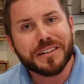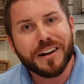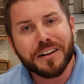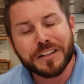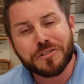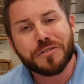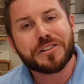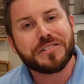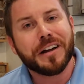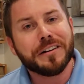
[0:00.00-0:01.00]
out that you're
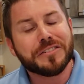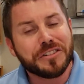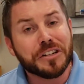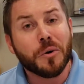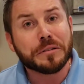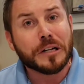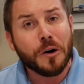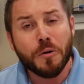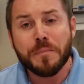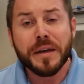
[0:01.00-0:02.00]
excited to see go in the
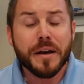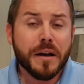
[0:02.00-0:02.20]
home.